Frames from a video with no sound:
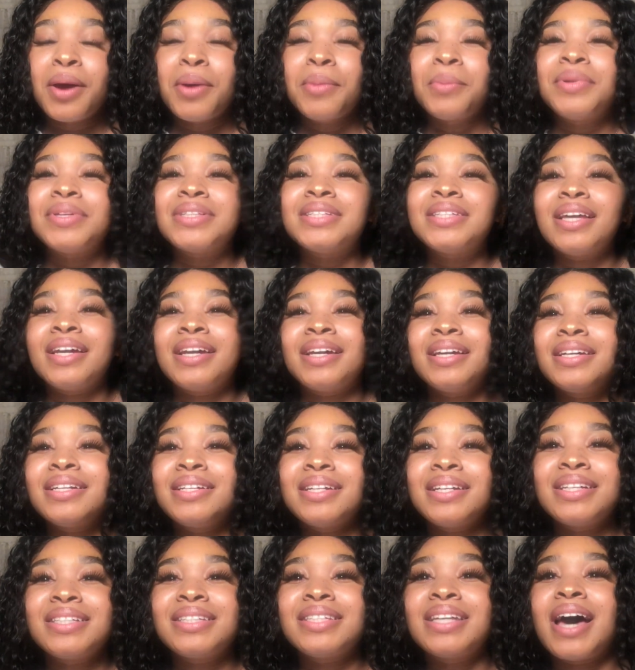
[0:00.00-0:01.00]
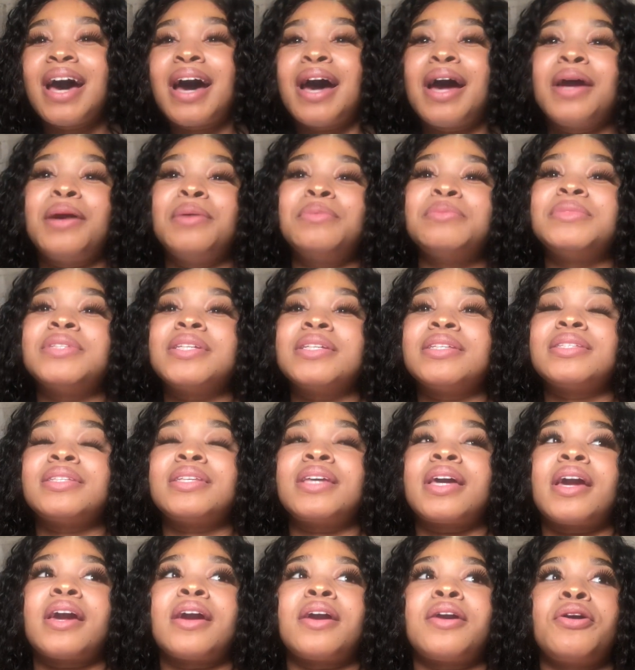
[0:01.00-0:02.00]
But taking the time to
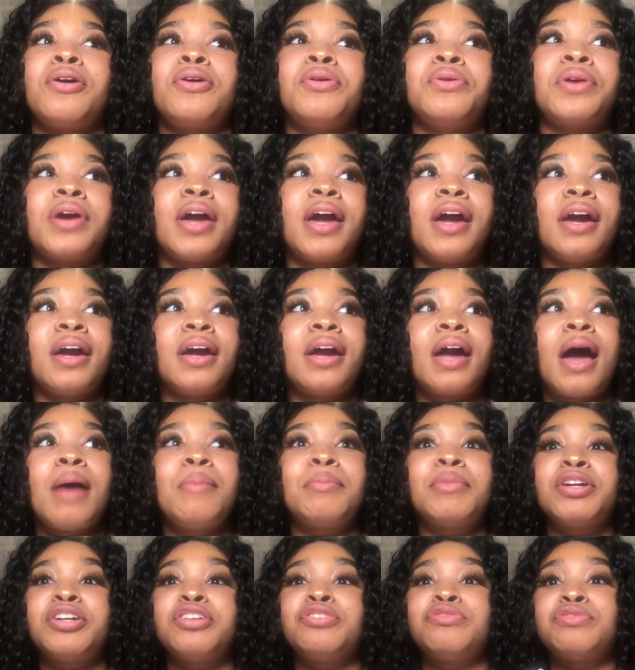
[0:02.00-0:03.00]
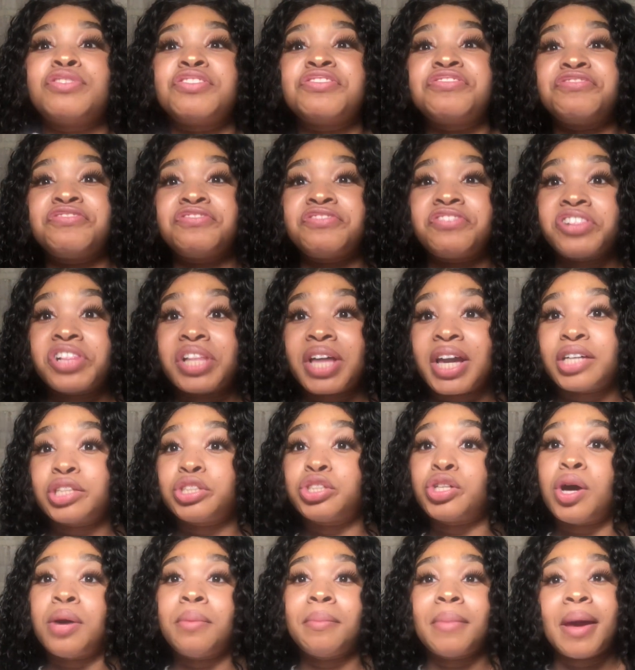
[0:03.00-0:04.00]
say, okay, I'm gonna reflect
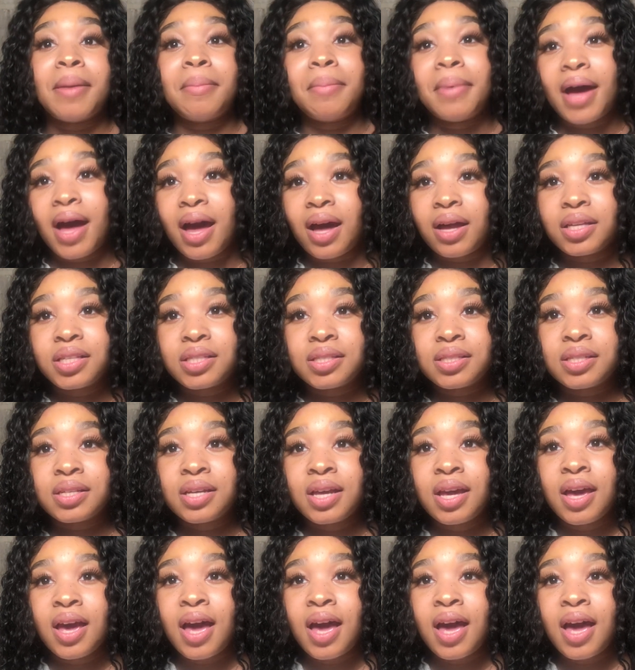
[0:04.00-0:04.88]
on my past.